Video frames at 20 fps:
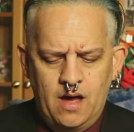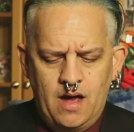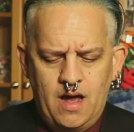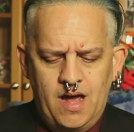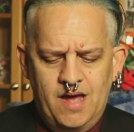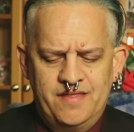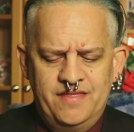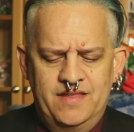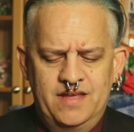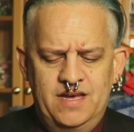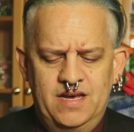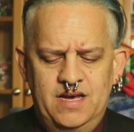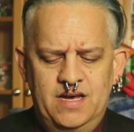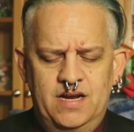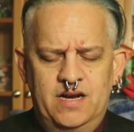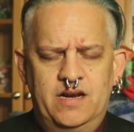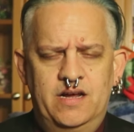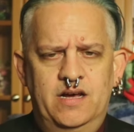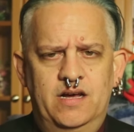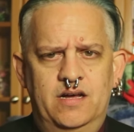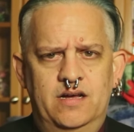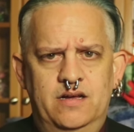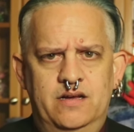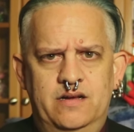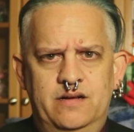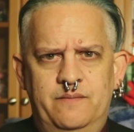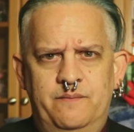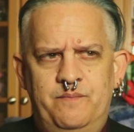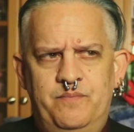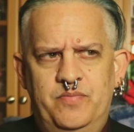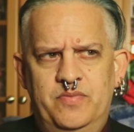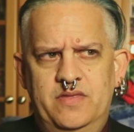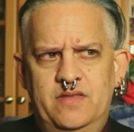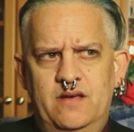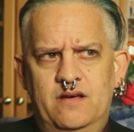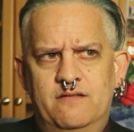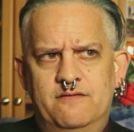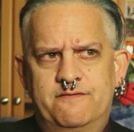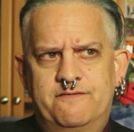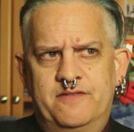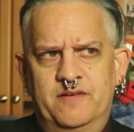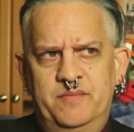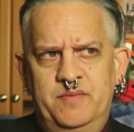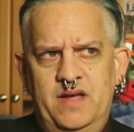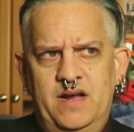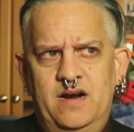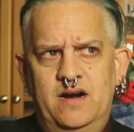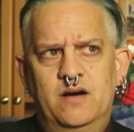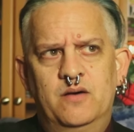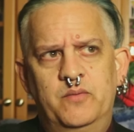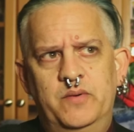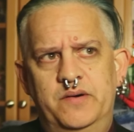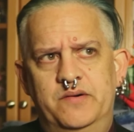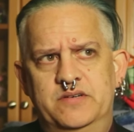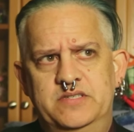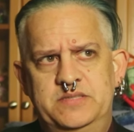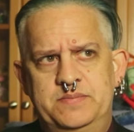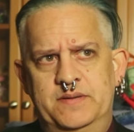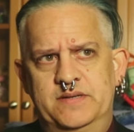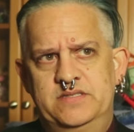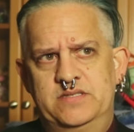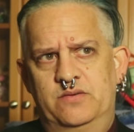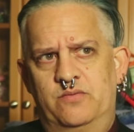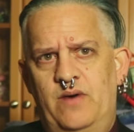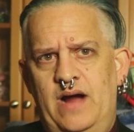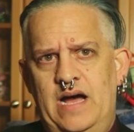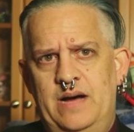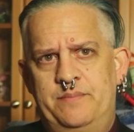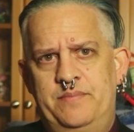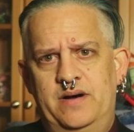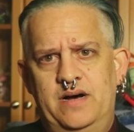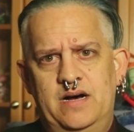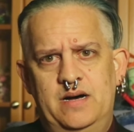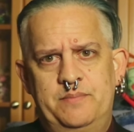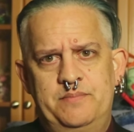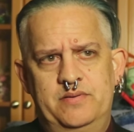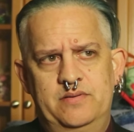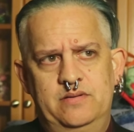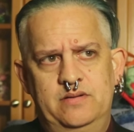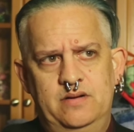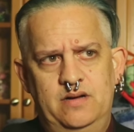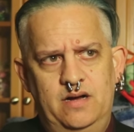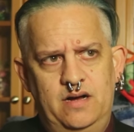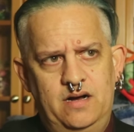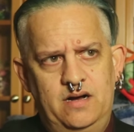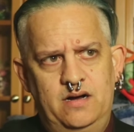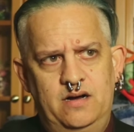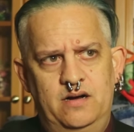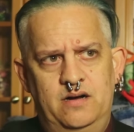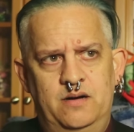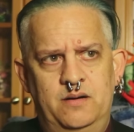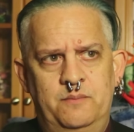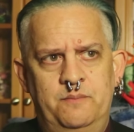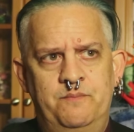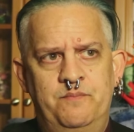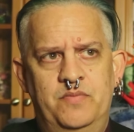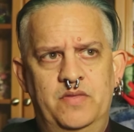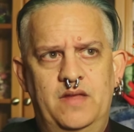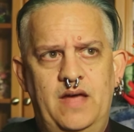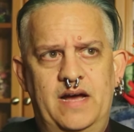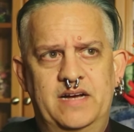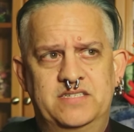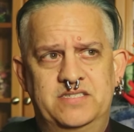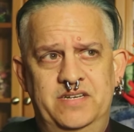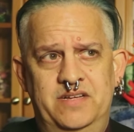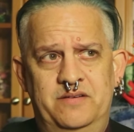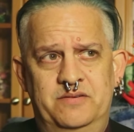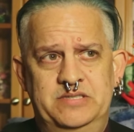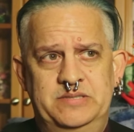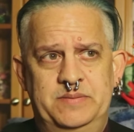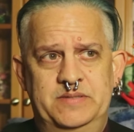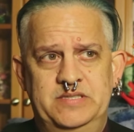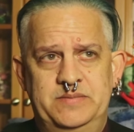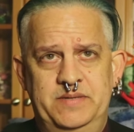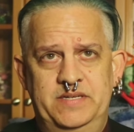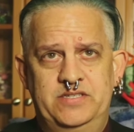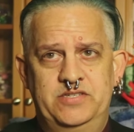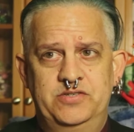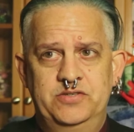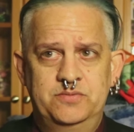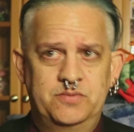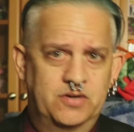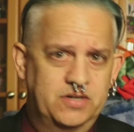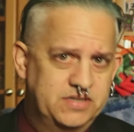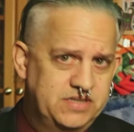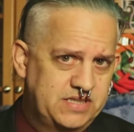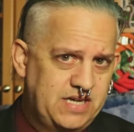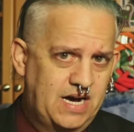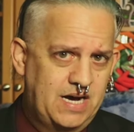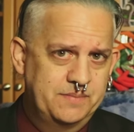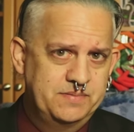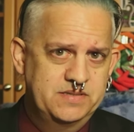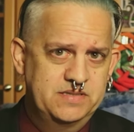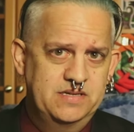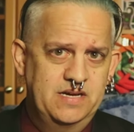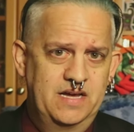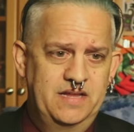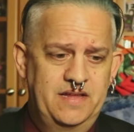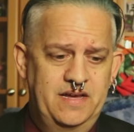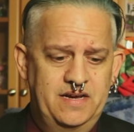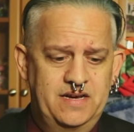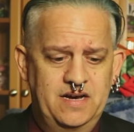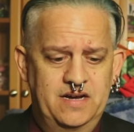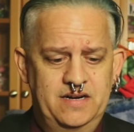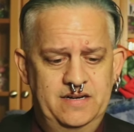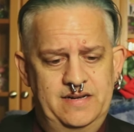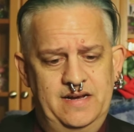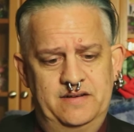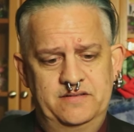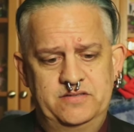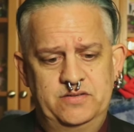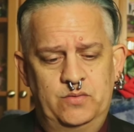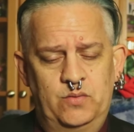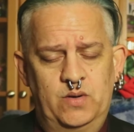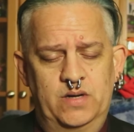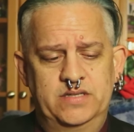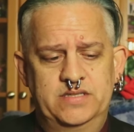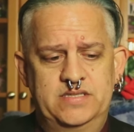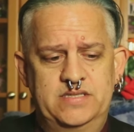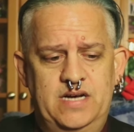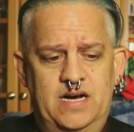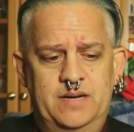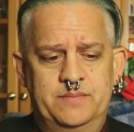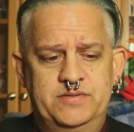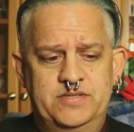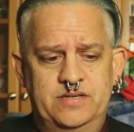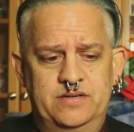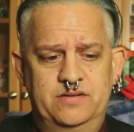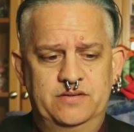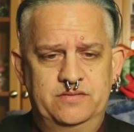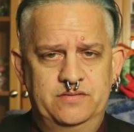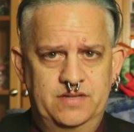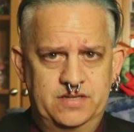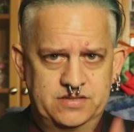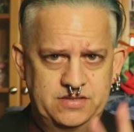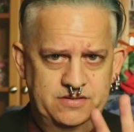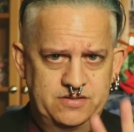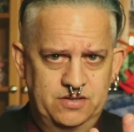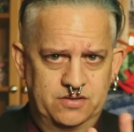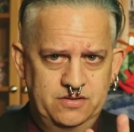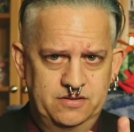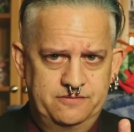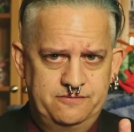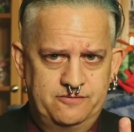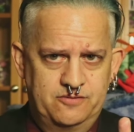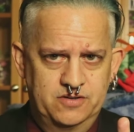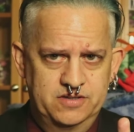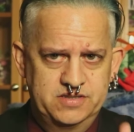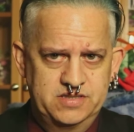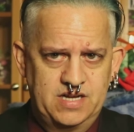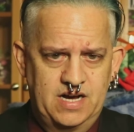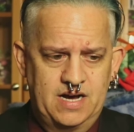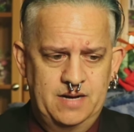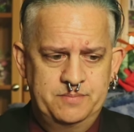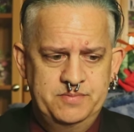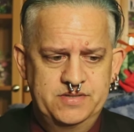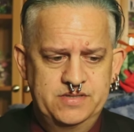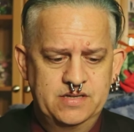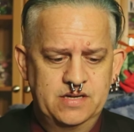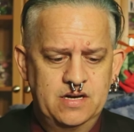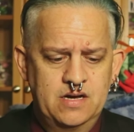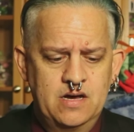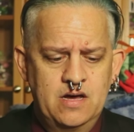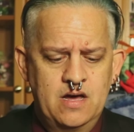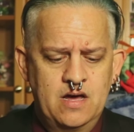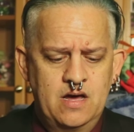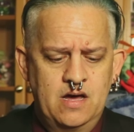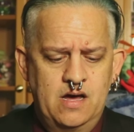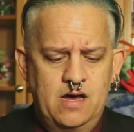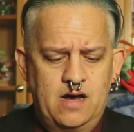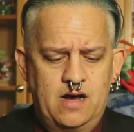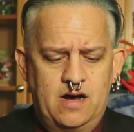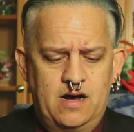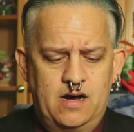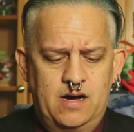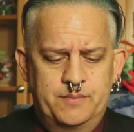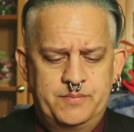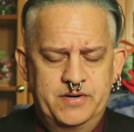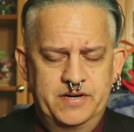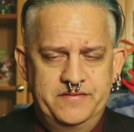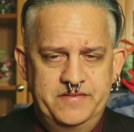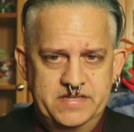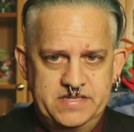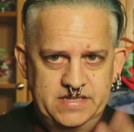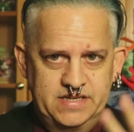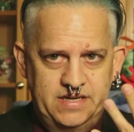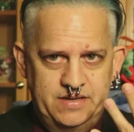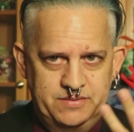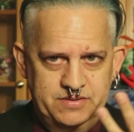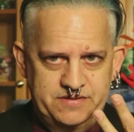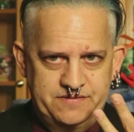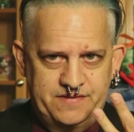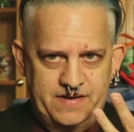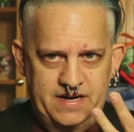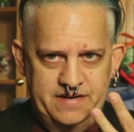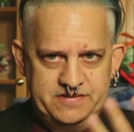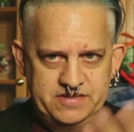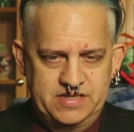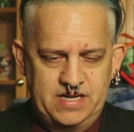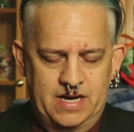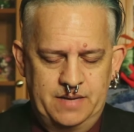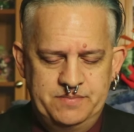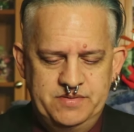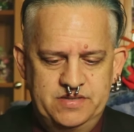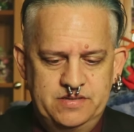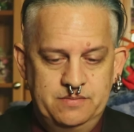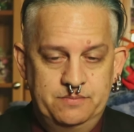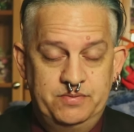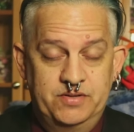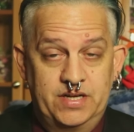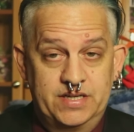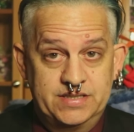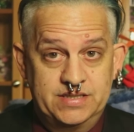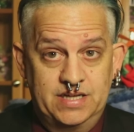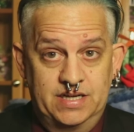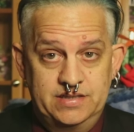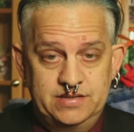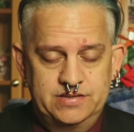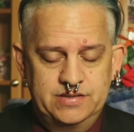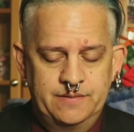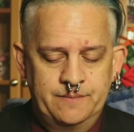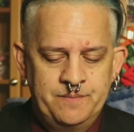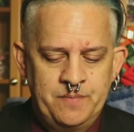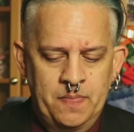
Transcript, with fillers: And then from there, we were supposed to wrap up. Um, actually, there were supposed to be two more stops, and they cut it down to one stop. So there's a total of four stops. Uh, previously, it was five stops plus lunch.